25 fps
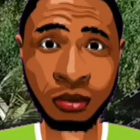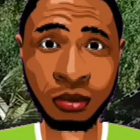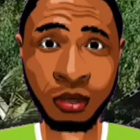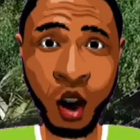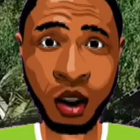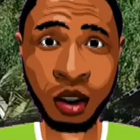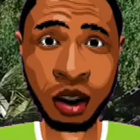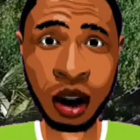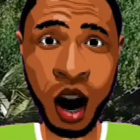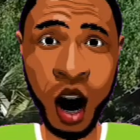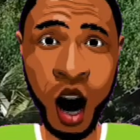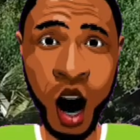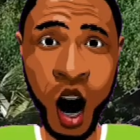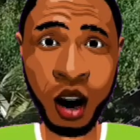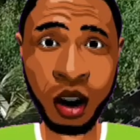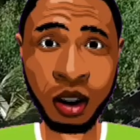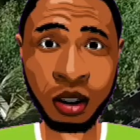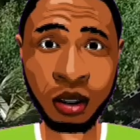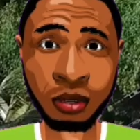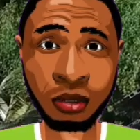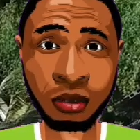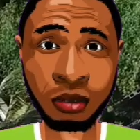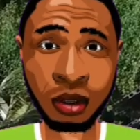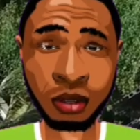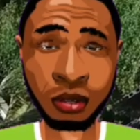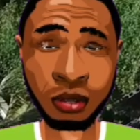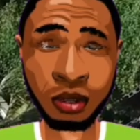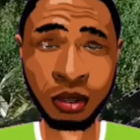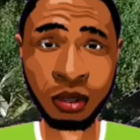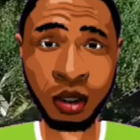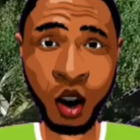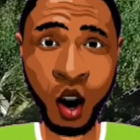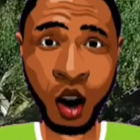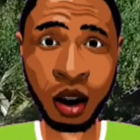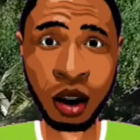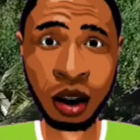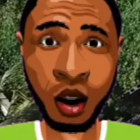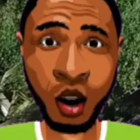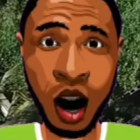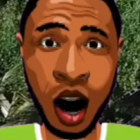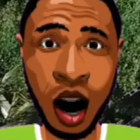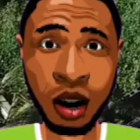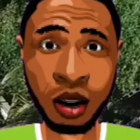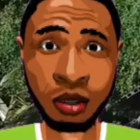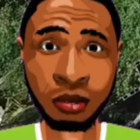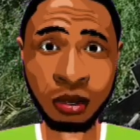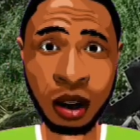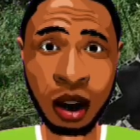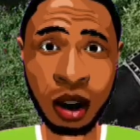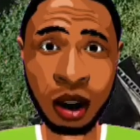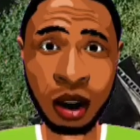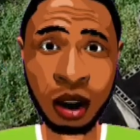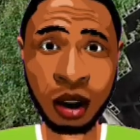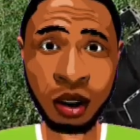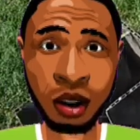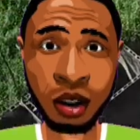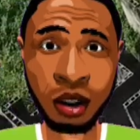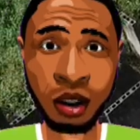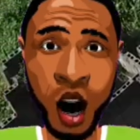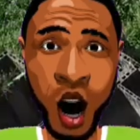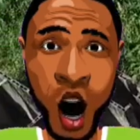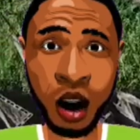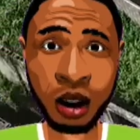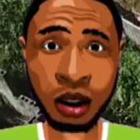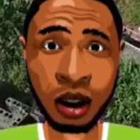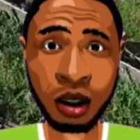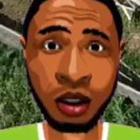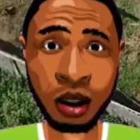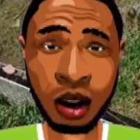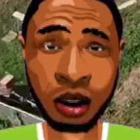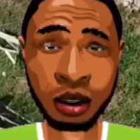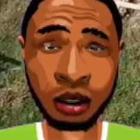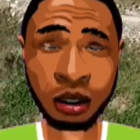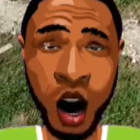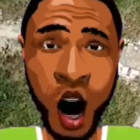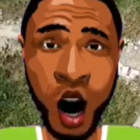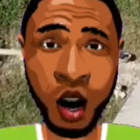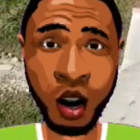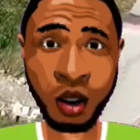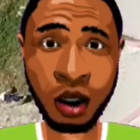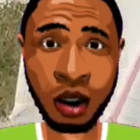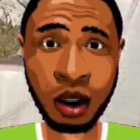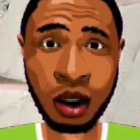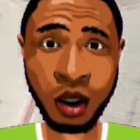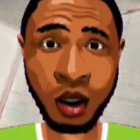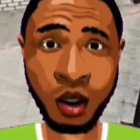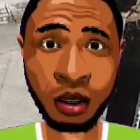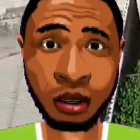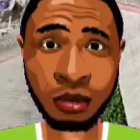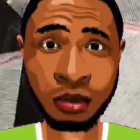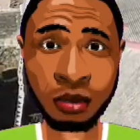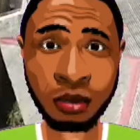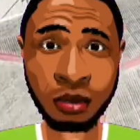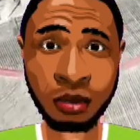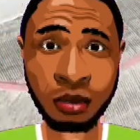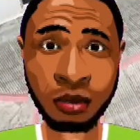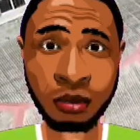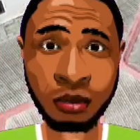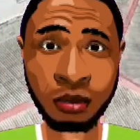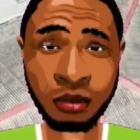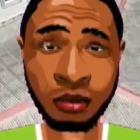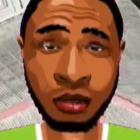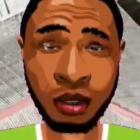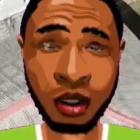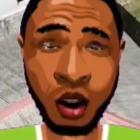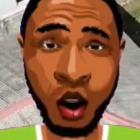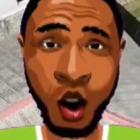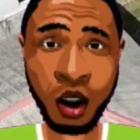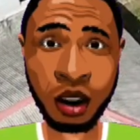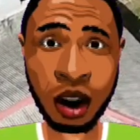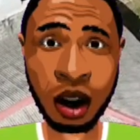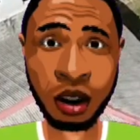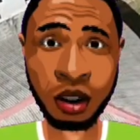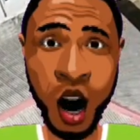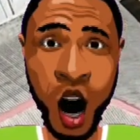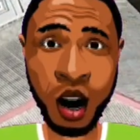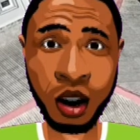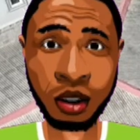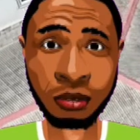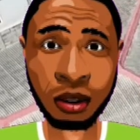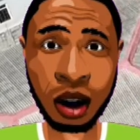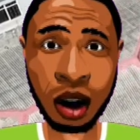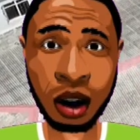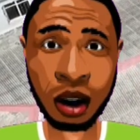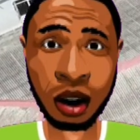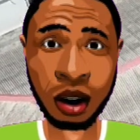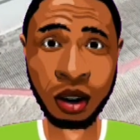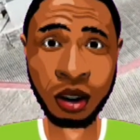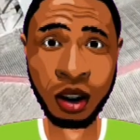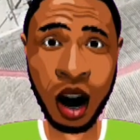The neighborhood is secured by a local security outfit. Available documents